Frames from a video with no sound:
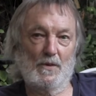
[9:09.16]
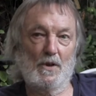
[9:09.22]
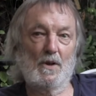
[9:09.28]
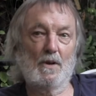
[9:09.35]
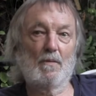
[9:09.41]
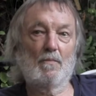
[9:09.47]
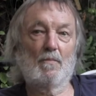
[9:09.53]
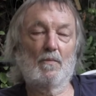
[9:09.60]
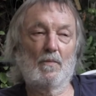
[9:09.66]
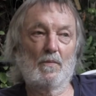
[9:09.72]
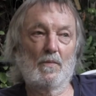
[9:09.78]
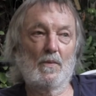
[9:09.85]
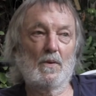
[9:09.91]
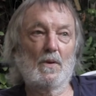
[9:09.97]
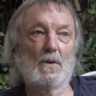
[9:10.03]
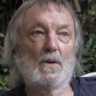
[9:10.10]
Yeah.
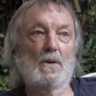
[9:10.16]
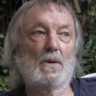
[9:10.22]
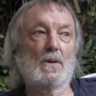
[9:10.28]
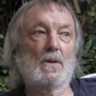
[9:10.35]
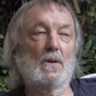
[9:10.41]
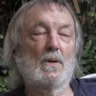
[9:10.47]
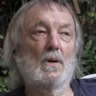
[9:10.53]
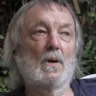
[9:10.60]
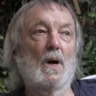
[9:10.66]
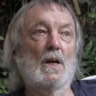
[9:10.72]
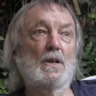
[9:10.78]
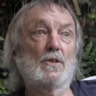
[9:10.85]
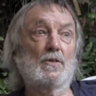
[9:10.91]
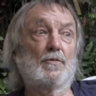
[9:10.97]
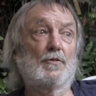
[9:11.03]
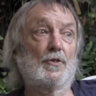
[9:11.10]

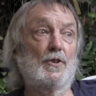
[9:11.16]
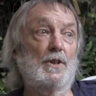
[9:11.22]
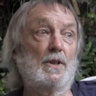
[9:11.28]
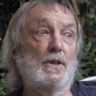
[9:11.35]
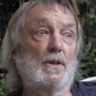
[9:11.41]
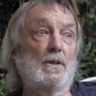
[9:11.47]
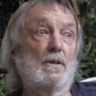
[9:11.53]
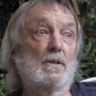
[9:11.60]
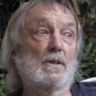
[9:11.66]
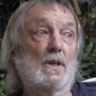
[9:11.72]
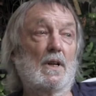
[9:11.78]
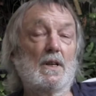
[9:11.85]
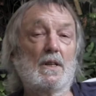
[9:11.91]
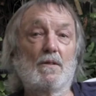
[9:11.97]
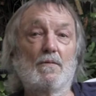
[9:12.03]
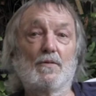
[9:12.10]
And to free
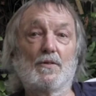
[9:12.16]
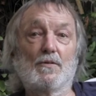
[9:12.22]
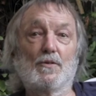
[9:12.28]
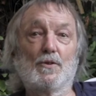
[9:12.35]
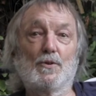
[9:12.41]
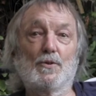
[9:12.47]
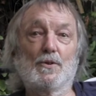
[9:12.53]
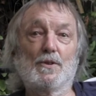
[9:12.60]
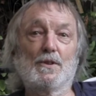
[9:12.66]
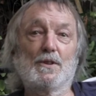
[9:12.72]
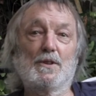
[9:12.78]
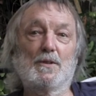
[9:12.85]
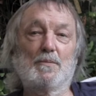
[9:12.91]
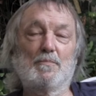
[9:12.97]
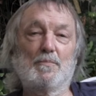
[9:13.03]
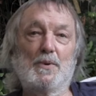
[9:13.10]
slaves, of course. This
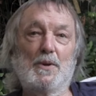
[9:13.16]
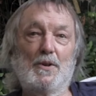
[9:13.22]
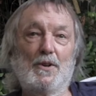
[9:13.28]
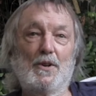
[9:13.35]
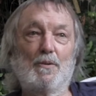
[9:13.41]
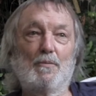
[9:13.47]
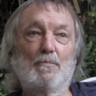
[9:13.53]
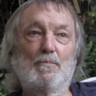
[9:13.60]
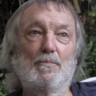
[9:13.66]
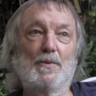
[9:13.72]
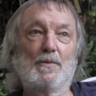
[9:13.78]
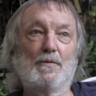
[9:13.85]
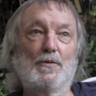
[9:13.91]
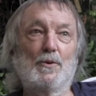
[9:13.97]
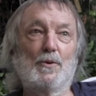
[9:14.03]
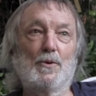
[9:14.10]
is a period
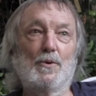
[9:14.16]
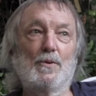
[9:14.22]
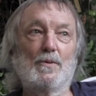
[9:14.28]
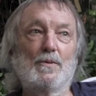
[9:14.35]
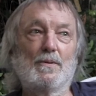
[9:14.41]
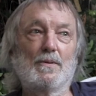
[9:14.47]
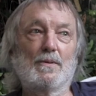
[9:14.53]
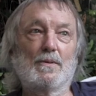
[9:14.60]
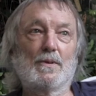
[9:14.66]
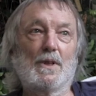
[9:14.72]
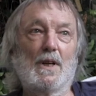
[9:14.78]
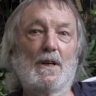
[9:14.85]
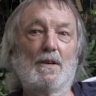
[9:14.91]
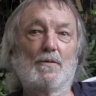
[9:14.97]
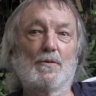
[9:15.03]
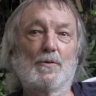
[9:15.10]
before
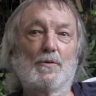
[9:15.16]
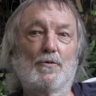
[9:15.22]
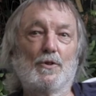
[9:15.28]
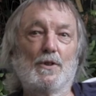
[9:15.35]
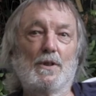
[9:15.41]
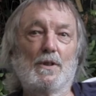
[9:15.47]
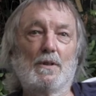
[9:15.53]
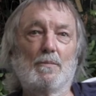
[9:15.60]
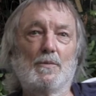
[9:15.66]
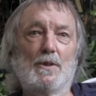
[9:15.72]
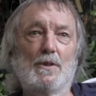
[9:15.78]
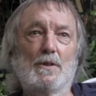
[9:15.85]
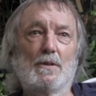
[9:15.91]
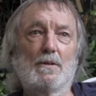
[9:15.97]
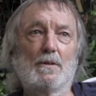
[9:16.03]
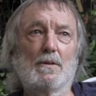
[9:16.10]
slaves were freed. I mean,
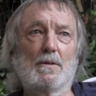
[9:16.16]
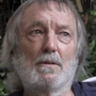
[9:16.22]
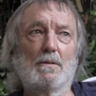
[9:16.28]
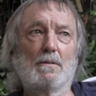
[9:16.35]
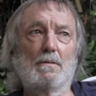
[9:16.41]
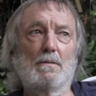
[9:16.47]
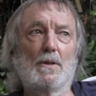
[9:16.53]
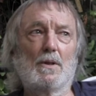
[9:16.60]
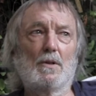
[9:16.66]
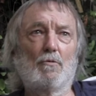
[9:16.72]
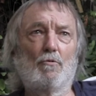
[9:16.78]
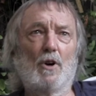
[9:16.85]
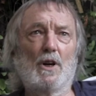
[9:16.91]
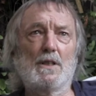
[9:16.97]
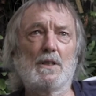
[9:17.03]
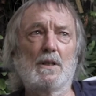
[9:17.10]
he's
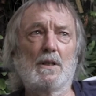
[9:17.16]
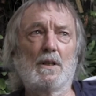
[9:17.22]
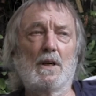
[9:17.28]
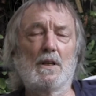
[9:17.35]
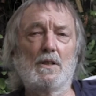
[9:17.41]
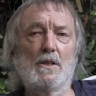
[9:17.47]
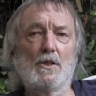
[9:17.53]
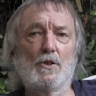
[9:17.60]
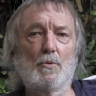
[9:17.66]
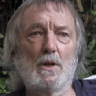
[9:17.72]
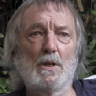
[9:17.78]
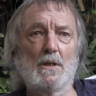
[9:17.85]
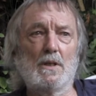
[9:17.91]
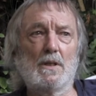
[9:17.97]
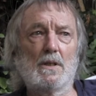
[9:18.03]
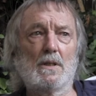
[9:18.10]
writing in the
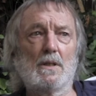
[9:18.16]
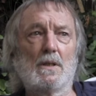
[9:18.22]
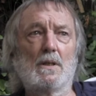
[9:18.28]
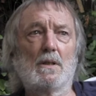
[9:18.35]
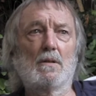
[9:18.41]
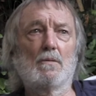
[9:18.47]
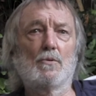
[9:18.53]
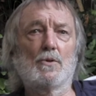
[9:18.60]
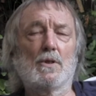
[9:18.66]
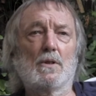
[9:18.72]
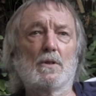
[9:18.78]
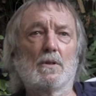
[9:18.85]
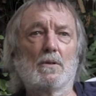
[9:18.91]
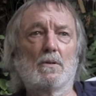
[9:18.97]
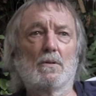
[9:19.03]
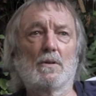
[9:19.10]
1820s, isn't he? And it wasn't
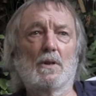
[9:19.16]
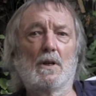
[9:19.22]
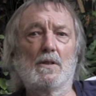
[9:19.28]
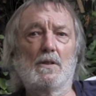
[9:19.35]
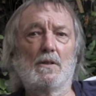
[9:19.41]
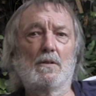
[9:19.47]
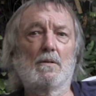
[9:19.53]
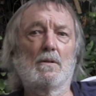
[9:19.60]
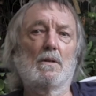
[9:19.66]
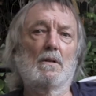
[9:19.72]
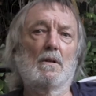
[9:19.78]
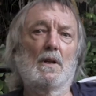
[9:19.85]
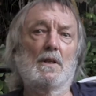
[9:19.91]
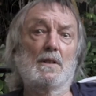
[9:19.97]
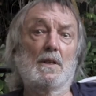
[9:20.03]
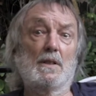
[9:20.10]
till the
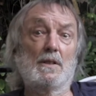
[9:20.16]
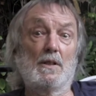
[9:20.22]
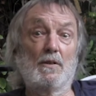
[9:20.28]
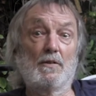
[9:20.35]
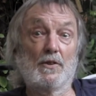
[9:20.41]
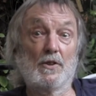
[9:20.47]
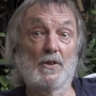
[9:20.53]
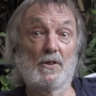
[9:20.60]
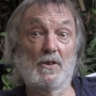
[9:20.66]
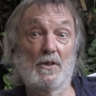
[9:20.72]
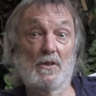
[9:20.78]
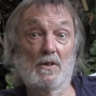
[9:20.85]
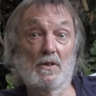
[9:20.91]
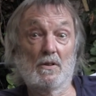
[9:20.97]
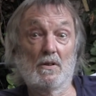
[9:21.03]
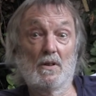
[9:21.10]
late 1830s
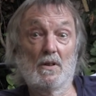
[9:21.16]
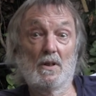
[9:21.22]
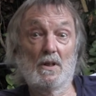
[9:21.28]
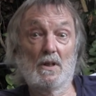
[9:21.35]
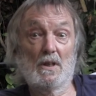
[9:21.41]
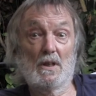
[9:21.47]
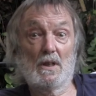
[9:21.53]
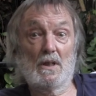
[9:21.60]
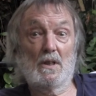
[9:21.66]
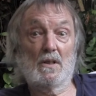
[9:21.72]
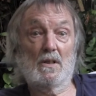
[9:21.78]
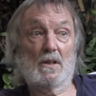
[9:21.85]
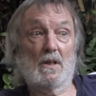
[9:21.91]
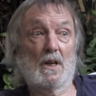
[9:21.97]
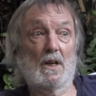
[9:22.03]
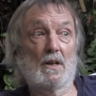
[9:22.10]
that
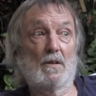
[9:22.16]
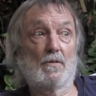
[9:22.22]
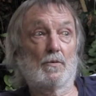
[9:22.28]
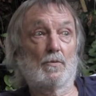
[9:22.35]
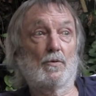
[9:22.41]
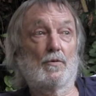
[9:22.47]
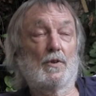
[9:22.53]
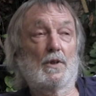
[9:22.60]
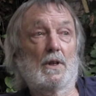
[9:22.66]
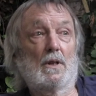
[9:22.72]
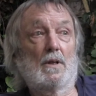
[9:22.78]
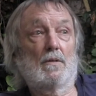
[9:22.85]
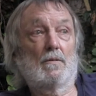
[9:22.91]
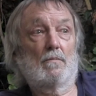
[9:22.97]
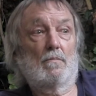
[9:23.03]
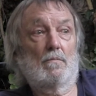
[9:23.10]
slaves were
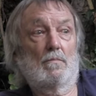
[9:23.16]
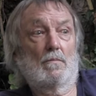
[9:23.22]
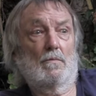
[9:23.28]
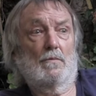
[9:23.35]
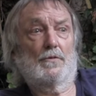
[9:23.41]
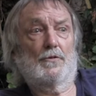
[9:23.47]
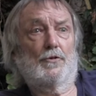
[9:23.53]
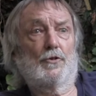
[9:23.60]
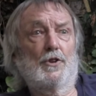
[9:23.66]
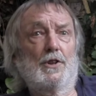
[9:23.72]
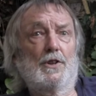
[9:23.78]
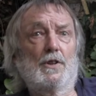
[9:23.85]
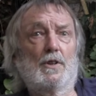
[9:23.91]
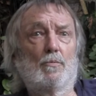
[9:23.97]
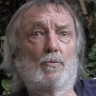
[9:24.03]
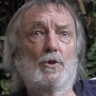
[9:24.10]
finally freed
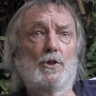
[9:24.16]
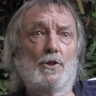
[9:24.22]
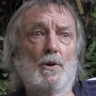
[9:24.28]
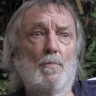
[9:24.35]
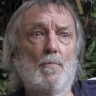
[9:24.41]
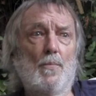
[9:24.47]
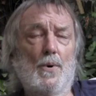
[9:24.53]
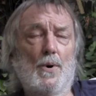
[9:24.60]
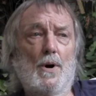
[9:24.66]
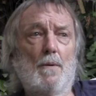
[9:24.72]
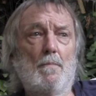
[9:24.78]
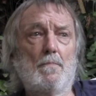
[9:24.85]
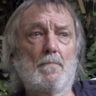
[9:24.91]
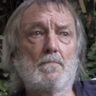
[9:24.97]
in the British Empire.